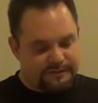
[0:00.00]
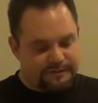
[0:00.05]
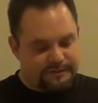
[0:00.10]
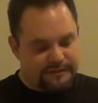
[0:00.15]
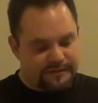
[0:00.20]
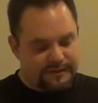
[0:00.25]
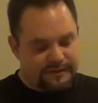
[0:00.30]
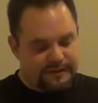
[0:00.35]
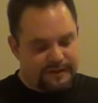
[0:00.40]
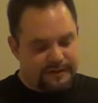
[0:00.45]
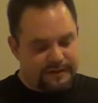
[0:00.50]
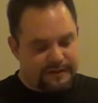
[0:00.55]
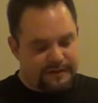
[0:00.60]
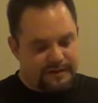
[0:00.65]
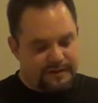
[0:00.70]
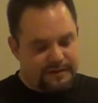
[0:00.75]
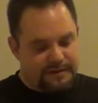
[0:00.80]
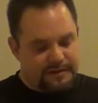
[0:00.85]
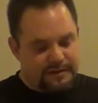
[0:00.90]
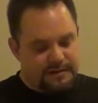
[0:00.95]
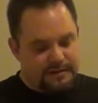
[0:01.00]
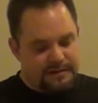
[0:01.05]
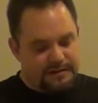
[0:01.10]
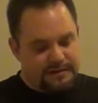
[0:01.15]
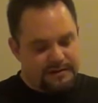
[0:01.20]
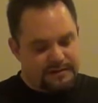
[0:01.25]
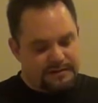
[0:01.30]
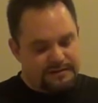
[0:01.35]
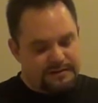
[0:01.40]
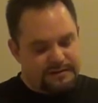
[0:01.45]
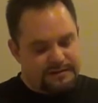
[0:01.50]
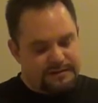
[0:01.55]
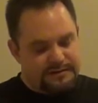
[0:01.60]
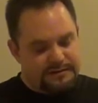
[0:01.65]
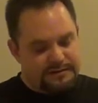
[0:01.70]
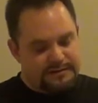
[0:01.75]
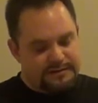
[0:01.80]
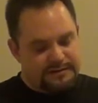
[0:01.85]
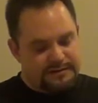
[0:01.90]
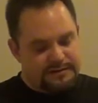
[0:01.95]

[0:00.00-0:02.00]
(no one is talking)